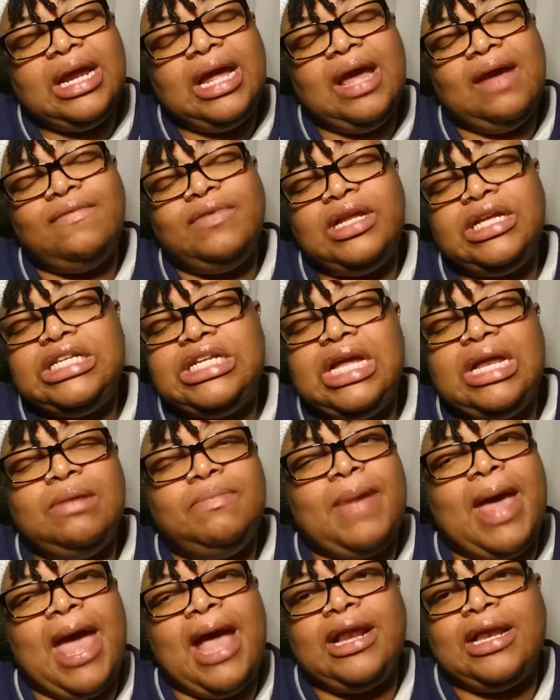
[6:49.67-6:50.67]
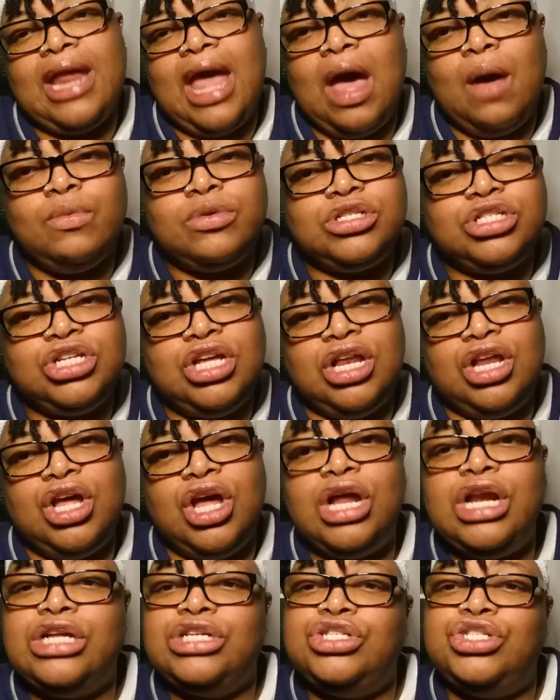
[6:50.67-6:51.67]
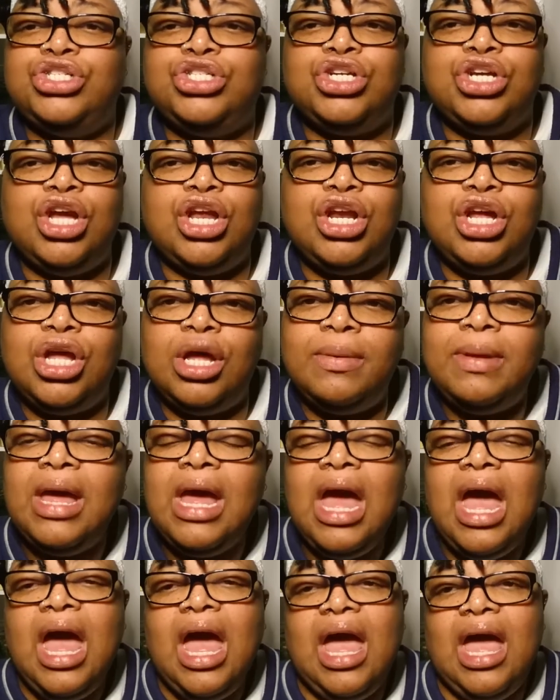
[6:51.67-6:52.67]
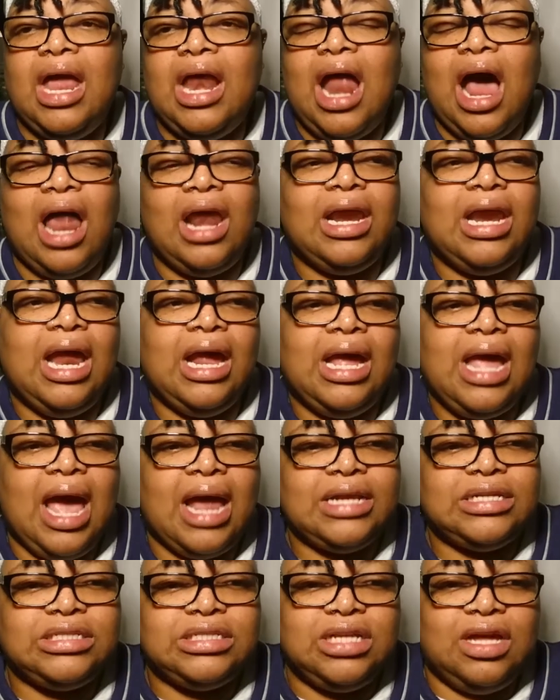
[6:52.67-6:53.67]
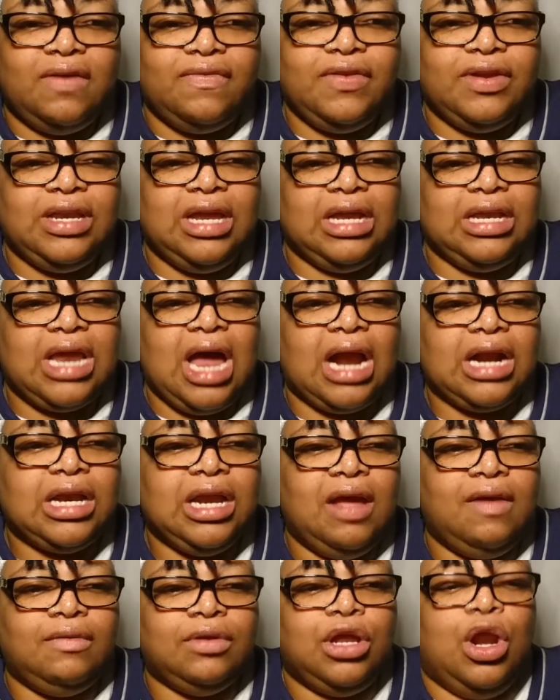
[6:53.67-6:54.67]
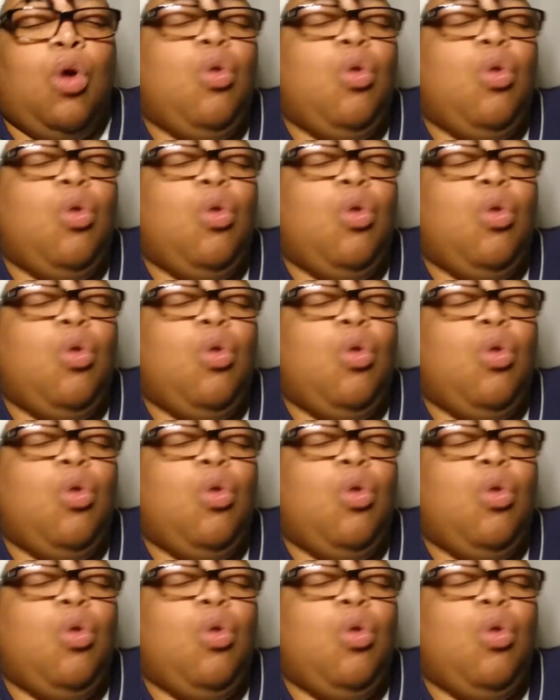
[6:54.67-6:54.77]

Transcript: Heavenly didn't back down, was telling her to shut up and all of that kind of stuff, and then Dr. Heavenly